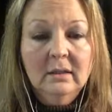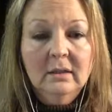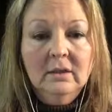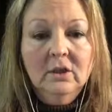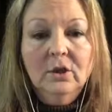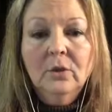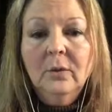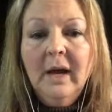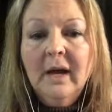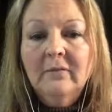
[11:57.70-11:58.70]
you
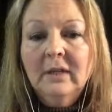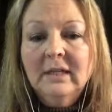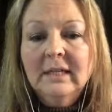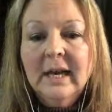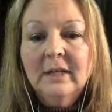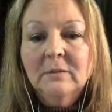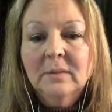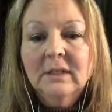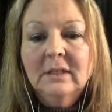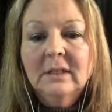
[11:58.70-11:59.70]
have an
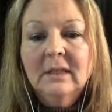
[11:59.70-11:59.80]
attachment to the